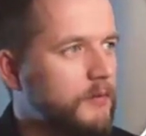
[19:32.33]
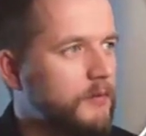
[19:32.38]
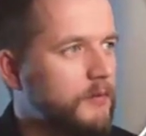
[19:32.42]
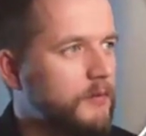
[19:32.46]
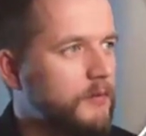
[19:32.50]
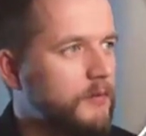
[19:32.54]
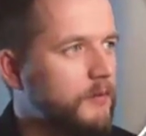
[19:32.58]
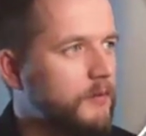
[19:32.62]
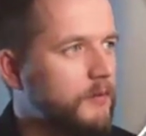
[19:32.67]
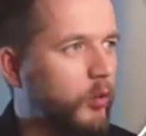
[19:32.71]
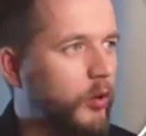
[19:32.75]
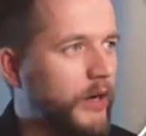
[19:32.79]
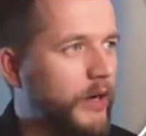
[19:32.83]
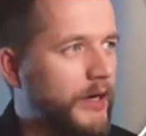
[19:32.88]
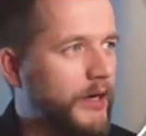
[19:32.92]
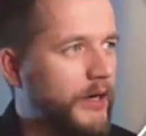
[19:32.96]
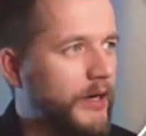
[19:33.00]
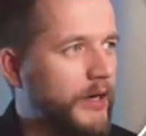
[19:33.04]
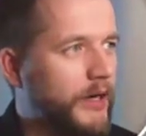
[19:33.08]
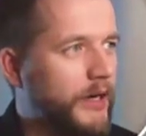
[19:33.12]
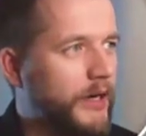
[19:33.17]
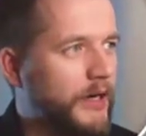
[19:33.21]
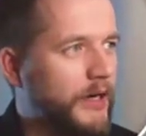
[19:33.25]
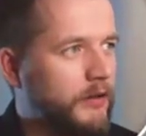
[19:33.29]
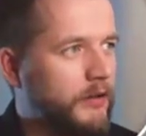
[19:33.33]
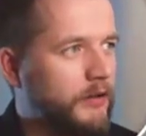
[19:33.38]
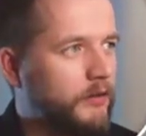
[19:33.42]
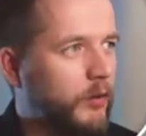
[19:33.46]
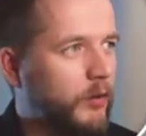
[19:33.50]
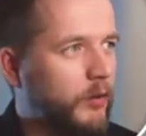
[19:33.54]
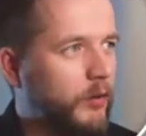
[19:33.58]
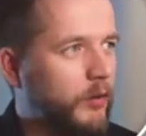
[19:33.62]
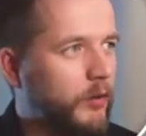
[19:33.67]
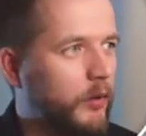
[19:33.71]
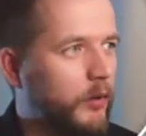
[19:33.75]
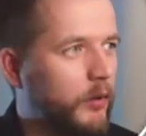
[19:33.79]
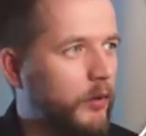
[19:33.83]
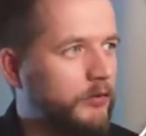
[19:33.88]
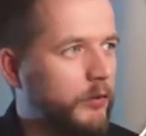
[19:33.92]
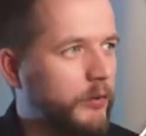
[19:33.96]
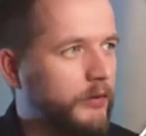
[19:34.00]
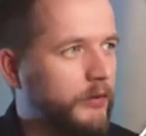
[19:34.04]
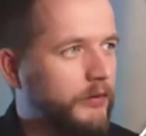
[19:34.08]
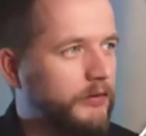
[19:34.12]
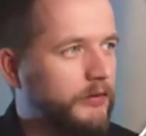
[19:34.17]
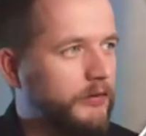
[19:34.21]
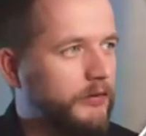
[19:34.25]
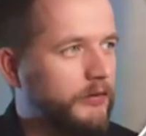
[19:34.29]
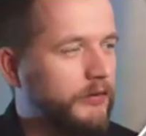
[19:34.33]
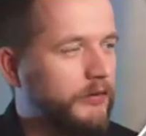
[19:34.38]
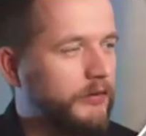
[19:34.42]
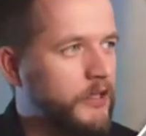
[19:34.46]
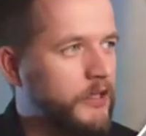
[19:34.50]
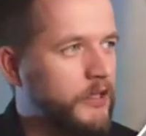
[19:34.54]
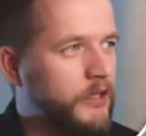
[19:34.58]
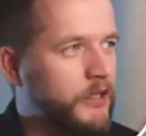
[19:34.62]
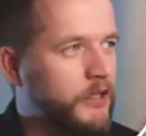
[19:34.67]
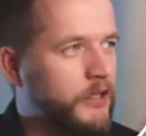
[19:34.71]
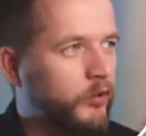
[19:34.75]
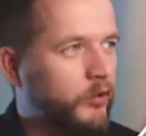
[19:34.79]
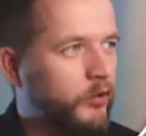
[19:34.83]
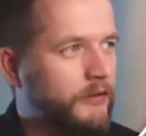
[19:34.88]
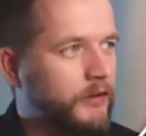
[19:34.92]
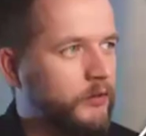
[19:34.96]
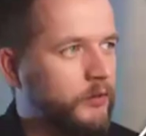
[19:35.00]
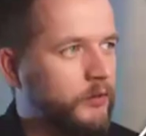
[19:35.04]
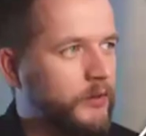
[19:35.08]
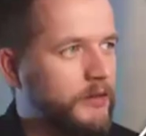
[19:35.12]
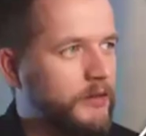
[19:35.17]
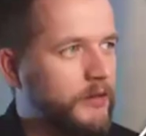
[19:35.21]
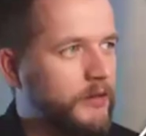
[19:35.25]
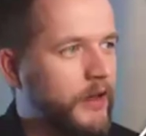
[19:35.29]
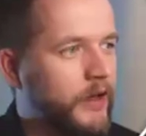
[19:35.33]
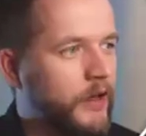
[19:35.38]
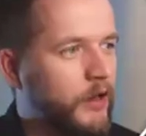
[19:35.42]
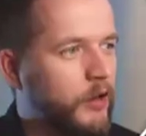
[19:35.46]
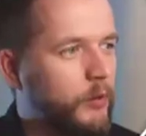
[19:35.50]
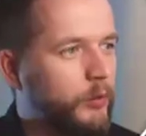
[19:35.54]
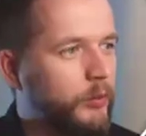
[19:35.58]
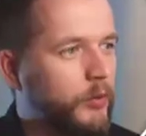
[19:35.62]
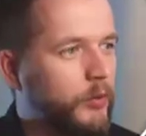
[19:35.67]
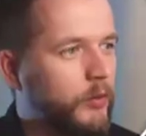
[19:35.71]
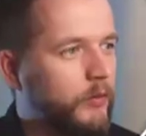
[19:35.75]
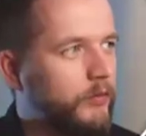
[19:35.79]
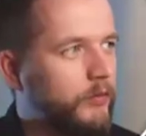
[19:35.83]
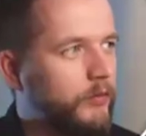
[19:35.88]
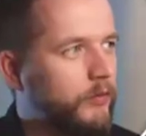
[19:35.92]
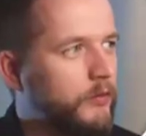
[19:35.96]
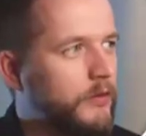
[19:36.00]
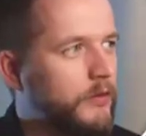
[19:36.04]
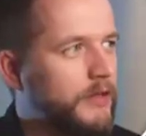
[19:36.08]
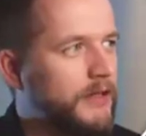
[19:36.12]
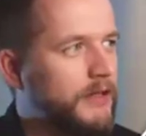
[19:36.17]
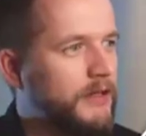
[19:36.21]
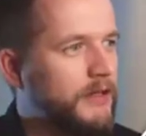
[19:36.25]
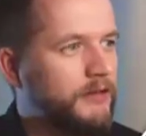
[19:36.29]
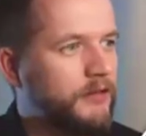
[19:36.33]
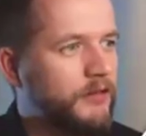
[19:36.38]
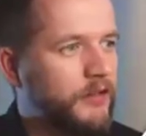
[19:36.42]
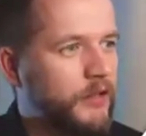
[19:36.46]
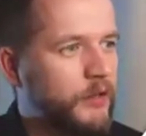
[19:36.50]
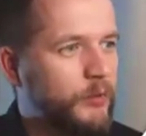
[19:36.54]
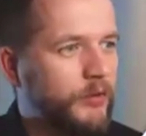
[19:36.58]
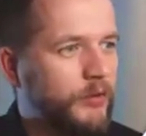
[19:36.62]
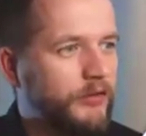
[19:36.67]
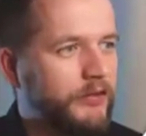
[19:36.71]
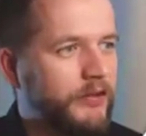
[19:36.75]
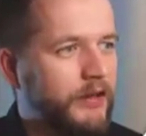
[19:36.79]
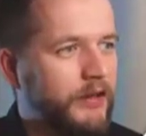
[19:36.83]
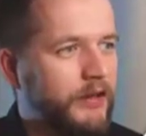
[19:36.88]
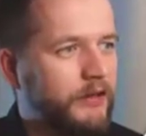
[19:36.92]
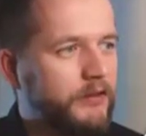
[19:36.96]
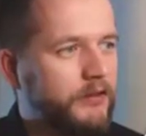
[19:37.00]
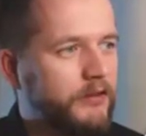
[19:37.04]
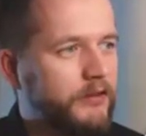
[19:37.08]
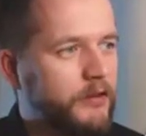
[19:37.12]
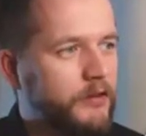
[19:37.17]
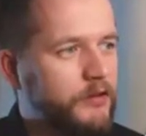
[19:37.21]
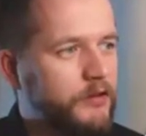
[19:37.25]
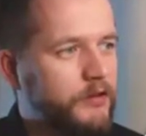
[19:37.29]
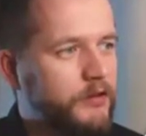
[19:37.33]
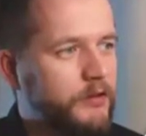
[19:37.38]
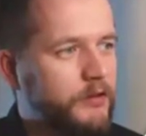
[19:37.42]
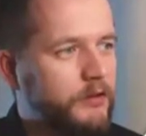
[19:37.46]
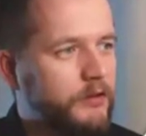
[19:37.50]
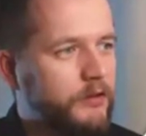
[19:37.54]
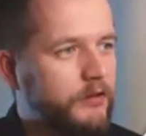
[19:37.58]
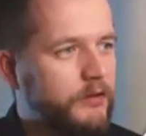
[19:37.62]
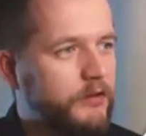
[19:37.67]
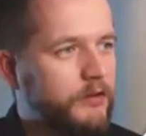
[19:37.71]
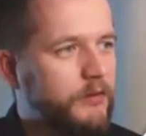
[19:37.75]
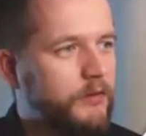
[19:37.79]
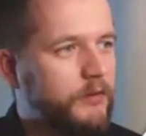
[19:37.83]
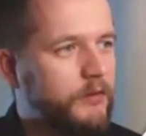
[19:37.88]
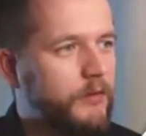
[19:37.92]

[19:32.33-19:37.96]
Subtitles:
terrain, it also was generated with the help of Trimble Scan Essentials